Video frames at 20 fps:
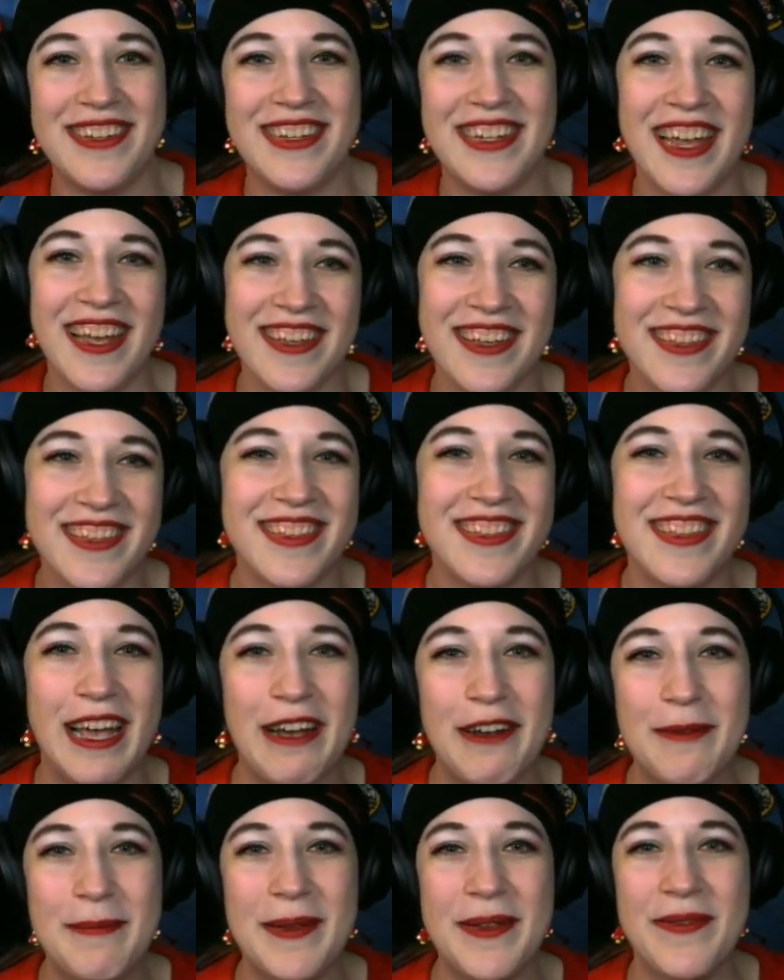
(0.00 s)
Yes,
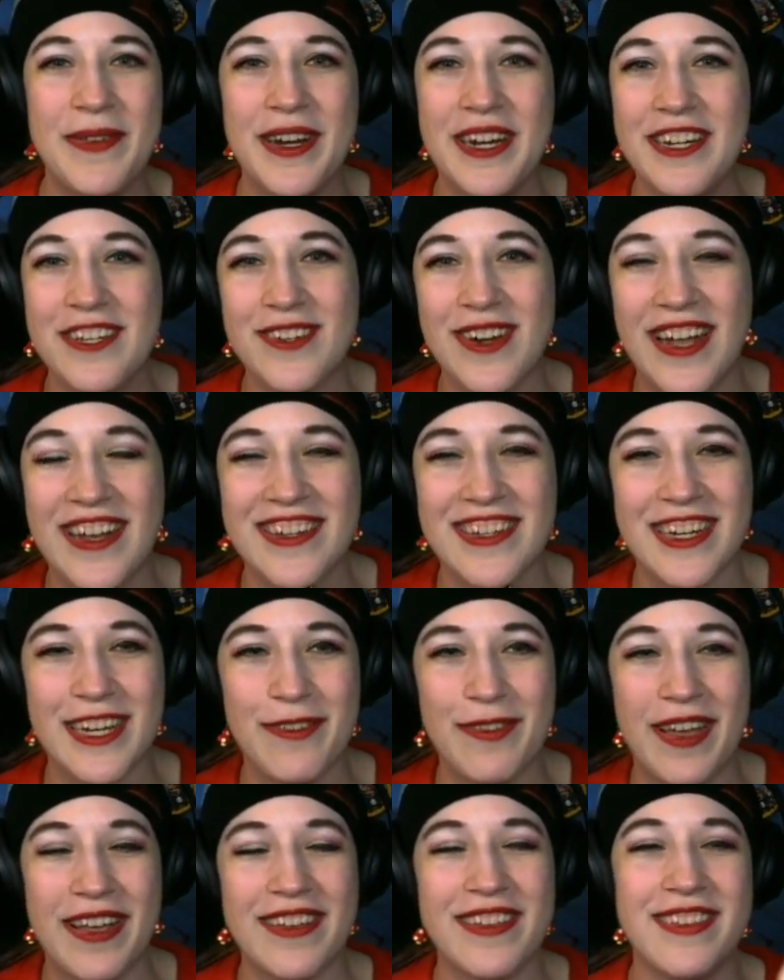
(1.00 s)
that would be very tragic
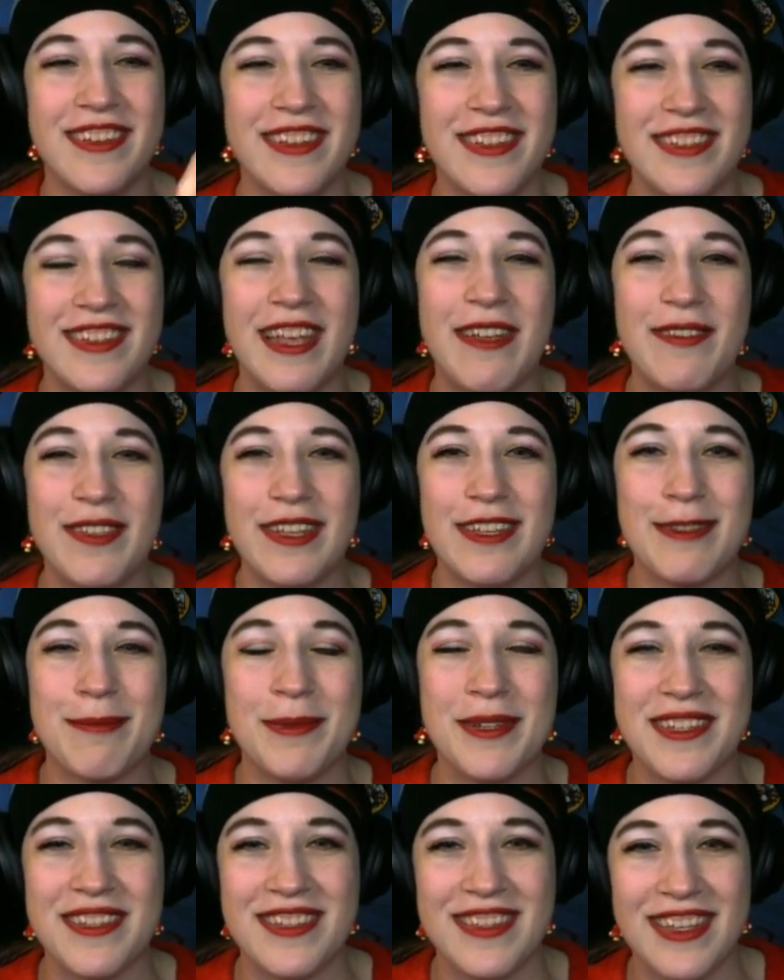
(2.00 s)
if I accidentally saved these
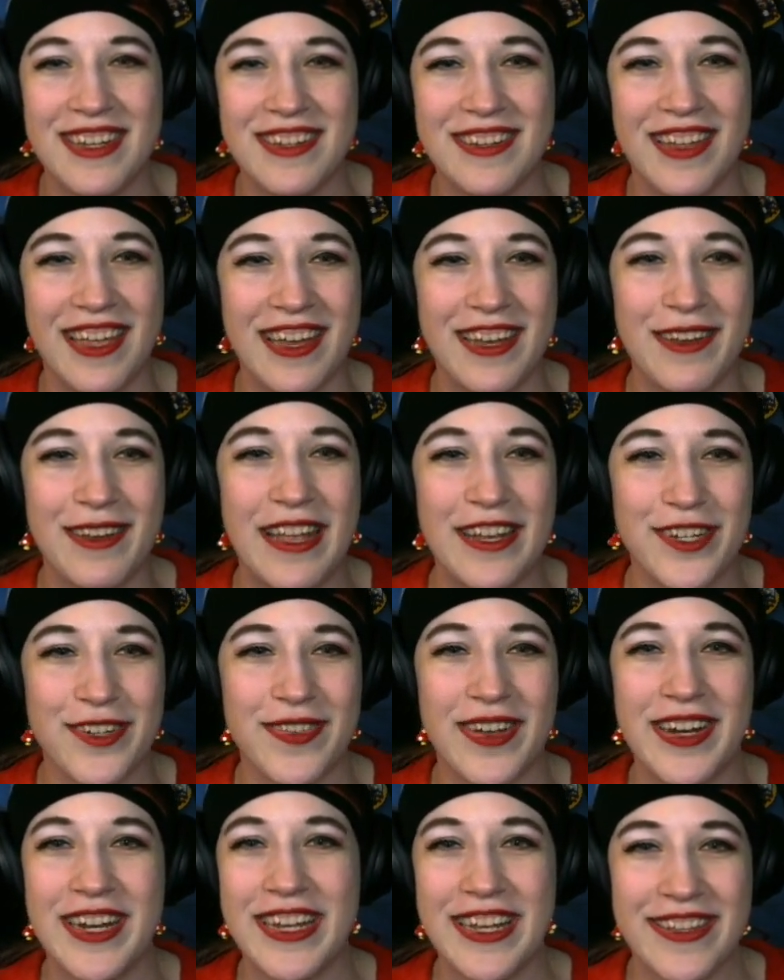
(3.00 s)
splits and then, like, had to
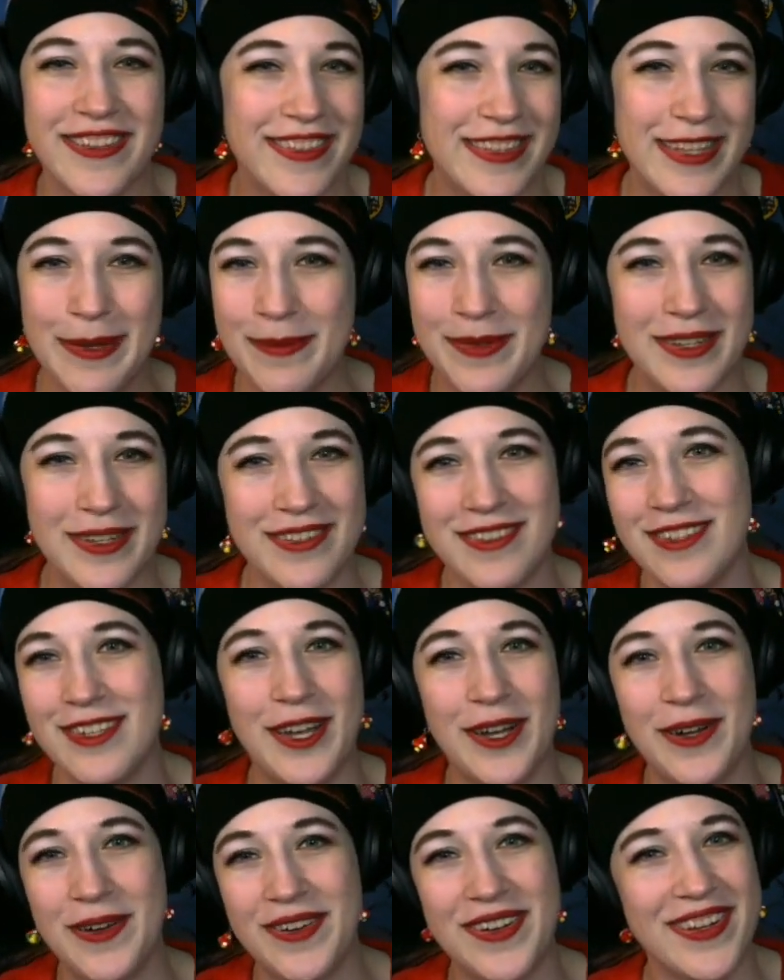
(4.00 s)
run against them, because
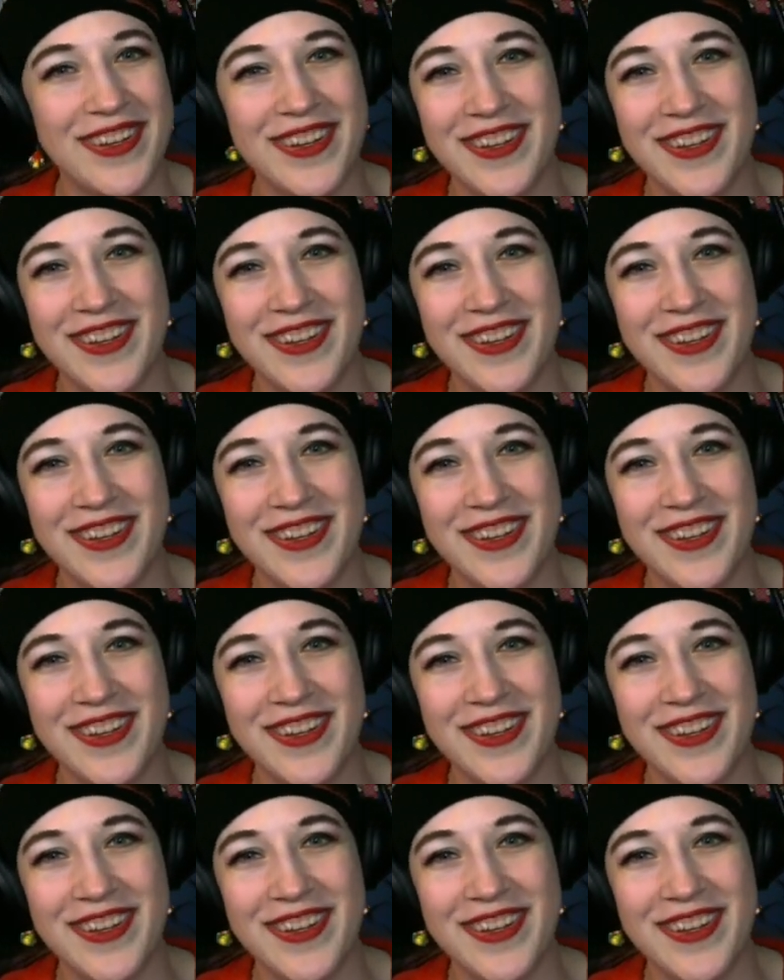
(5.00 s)
no.